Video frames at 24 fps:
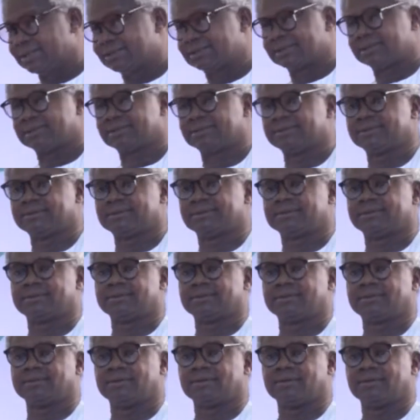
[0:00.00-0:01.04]
it is,
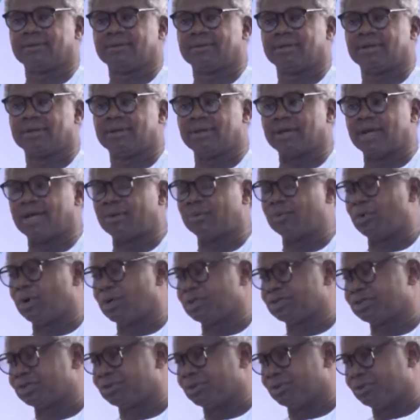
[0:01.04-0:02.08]
and
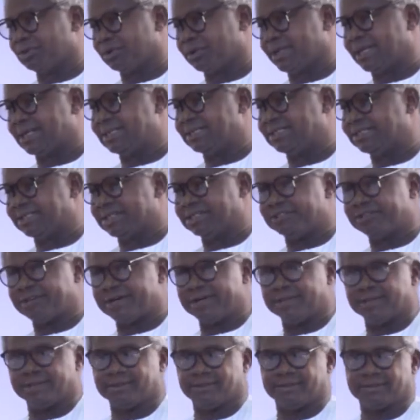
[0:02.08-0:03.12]
we also know that it's a
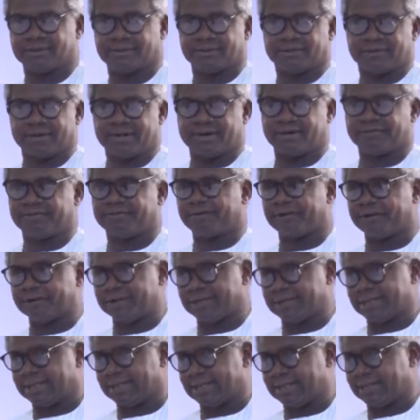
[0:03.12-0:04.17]
drain on our
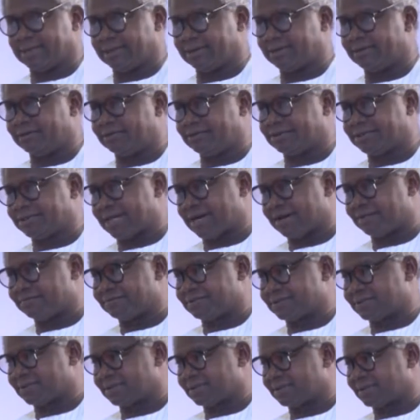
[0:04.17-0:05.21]
foreign
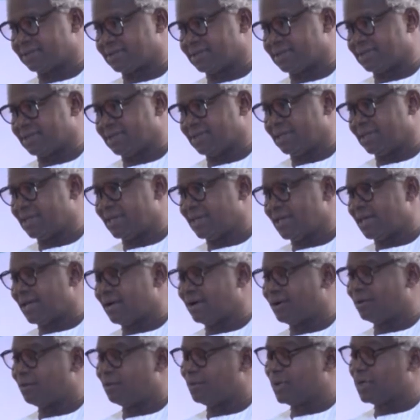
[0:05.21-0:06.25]
reserves.
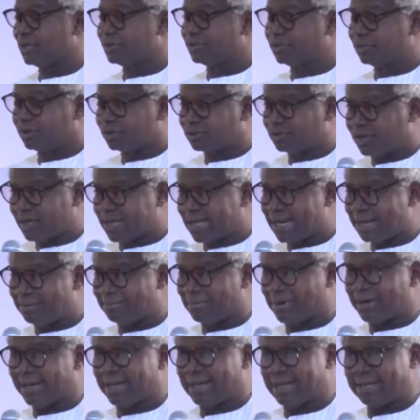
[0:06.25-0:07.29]
We're also talking
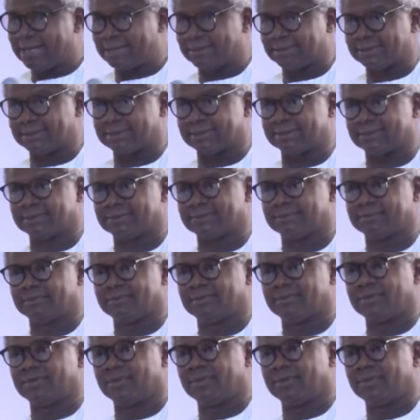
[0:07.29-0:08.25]
about health.